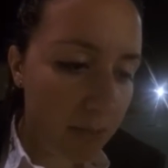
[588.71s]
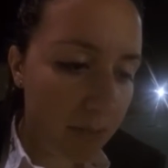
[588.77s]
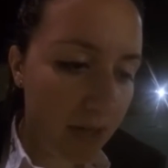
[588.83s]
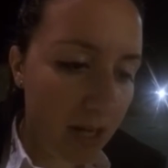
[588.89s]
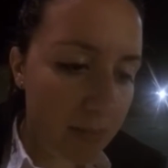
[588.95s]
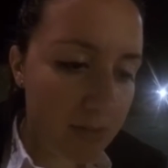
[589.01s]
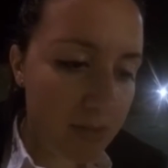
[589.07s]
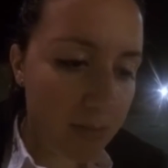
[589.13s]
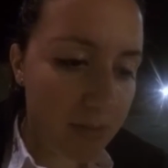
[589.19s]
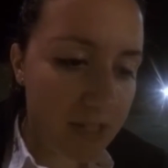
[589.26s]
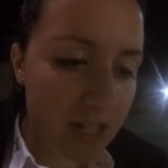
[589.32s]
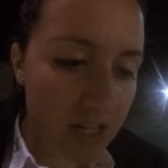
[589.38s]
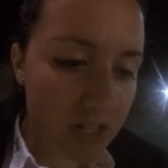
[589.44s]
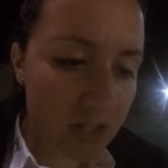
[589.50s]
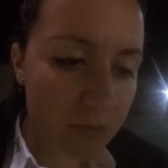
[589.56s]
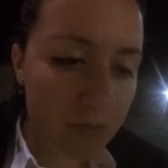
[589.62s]
Perhaps the
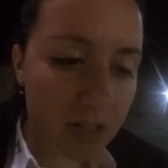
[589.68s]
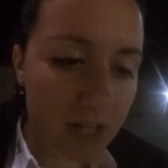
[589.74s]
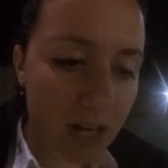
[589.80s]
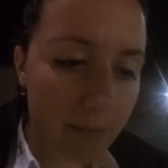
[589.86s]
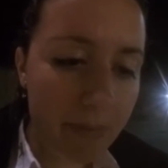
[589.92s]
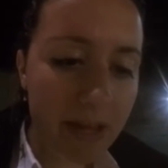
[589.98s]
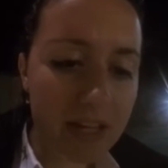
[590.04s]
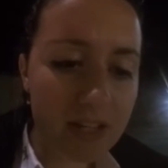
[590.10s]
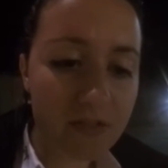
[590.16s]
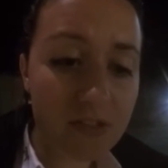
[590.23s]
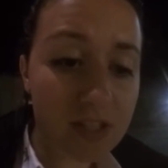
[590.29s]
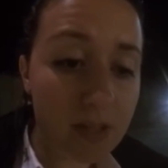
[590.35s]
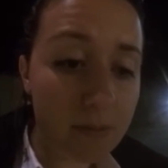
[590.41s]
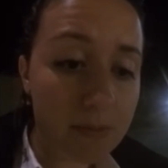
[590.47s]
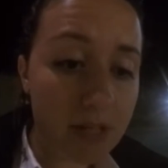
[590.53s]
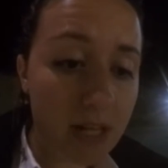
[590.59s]
procession would not pass for
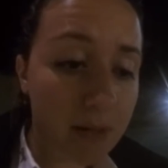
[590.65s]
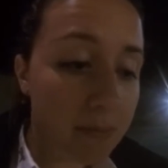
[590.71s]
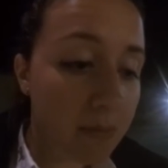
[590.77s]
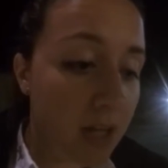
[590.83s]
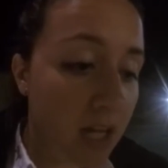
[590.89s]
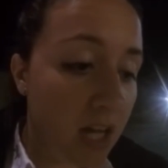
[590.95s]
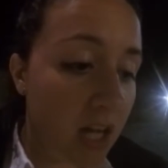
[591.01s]
some time.